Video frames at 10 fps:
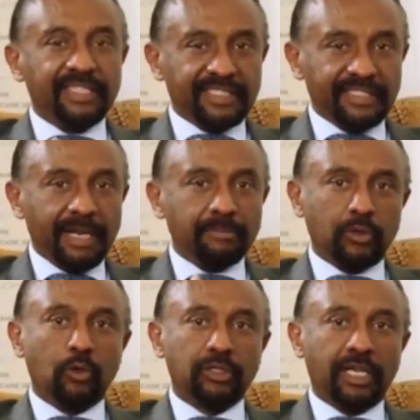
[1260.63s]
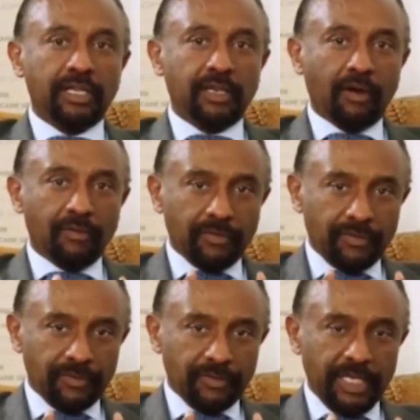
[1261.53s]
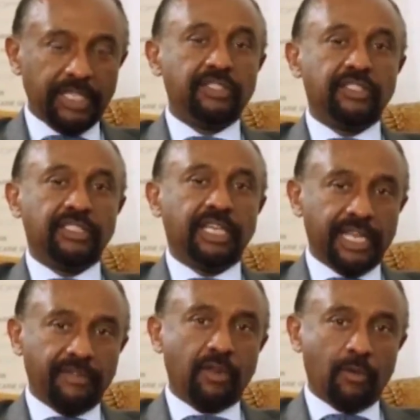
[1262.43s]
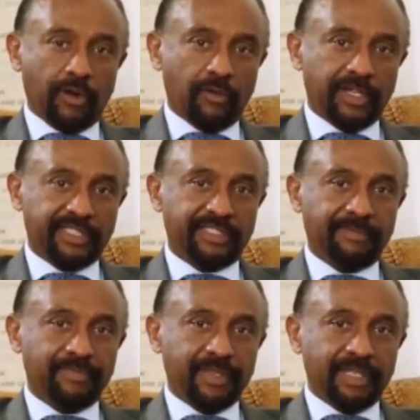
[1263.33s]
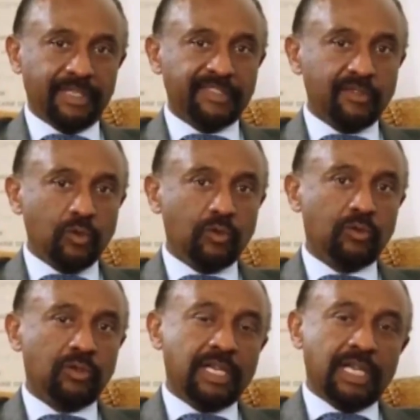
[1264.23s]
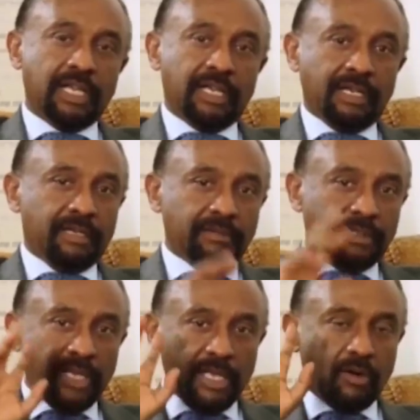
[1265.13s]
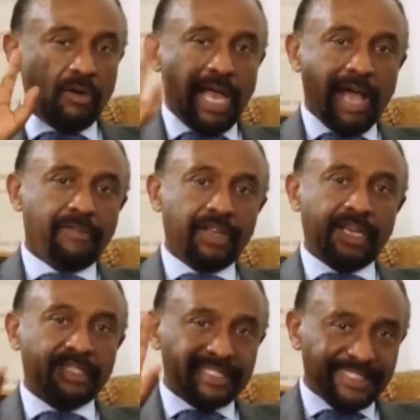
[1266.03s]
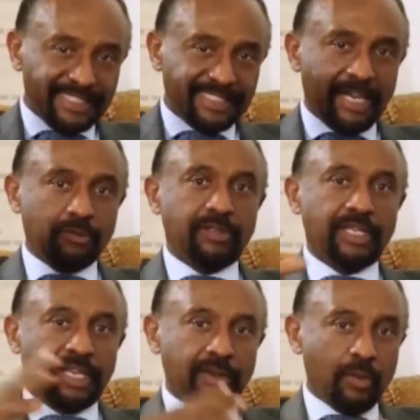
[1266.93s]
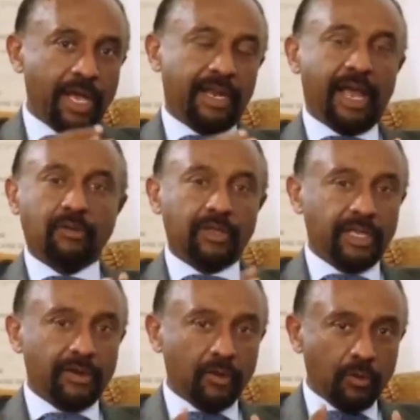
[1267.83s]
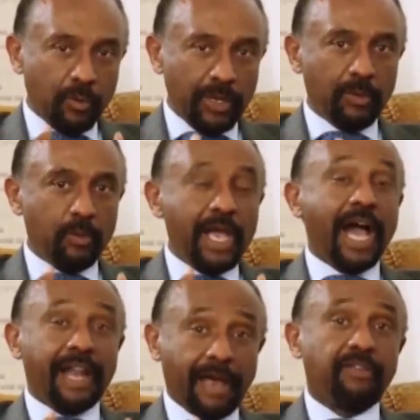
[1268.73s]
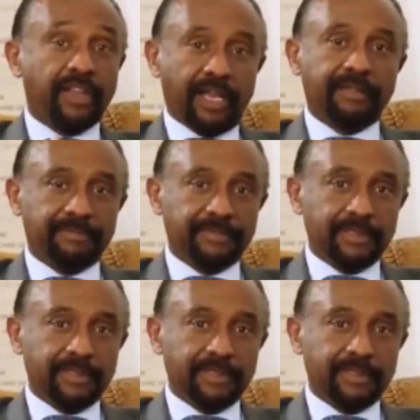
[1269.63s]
is the sum total of each and every one of us. There's no thing called Africa that sits out there and we are out here. No, we are Africa.